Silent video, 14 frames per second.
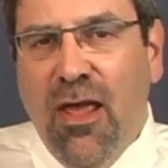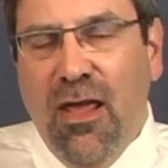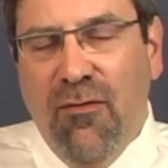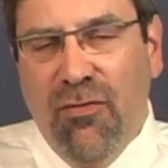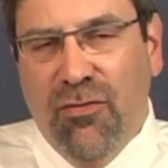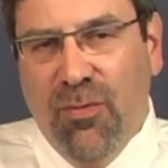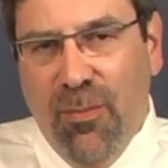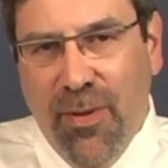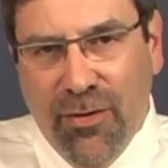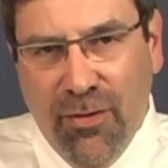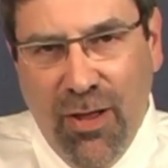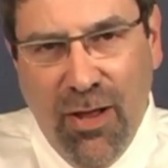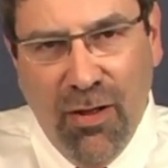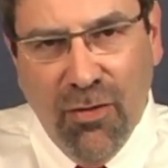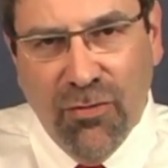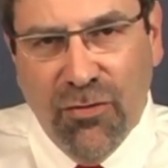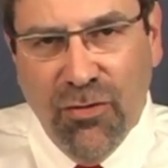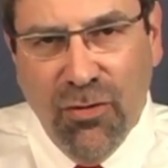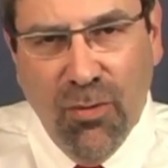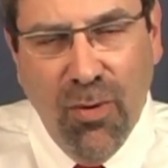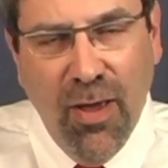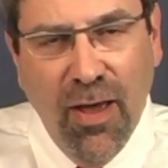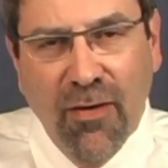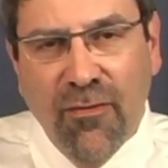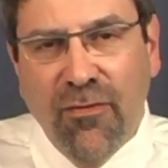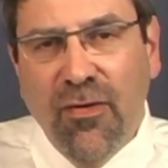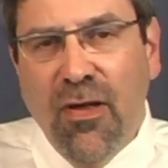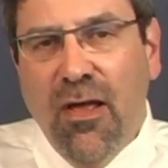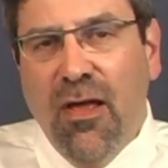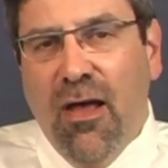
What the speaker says: If it's mental health, do you have